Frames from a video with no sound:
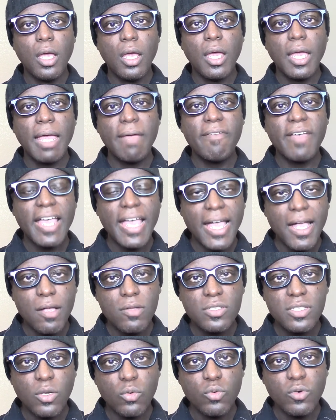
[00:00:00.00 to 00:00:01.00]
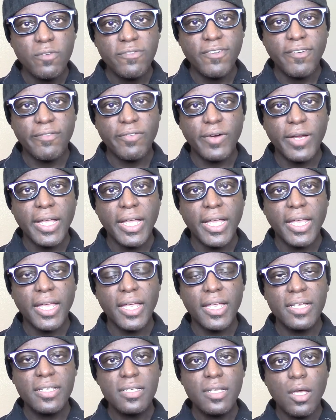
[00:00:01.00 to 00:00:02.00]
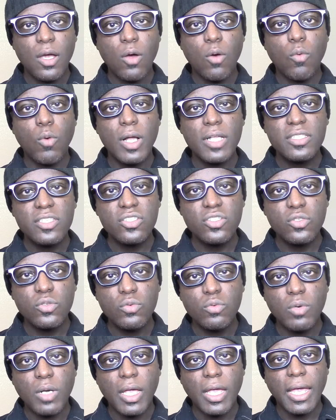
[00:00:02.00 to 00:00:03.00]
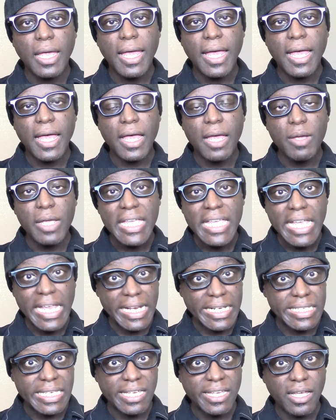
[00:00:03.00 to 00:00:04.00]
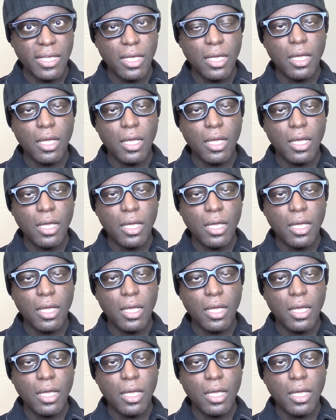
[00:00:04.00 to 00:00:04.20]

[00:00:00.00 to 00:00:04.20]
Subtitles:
have a house, a roof overhead, wants to eat,